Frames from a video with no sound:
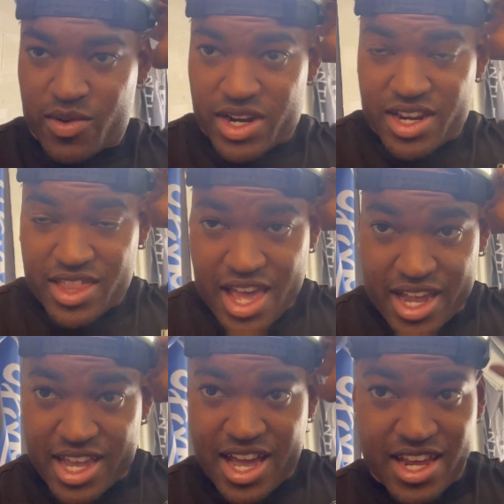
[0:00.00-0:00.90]
with another
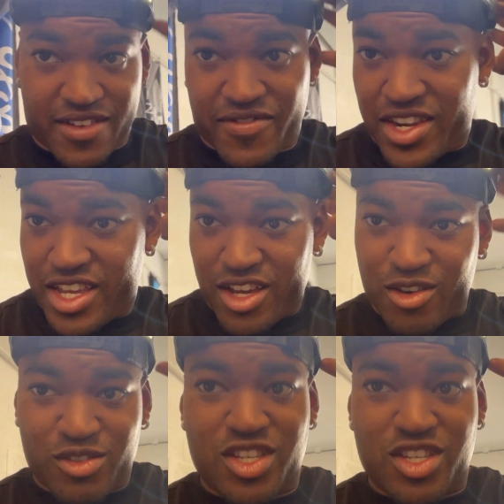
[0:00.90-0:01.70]
iconic video.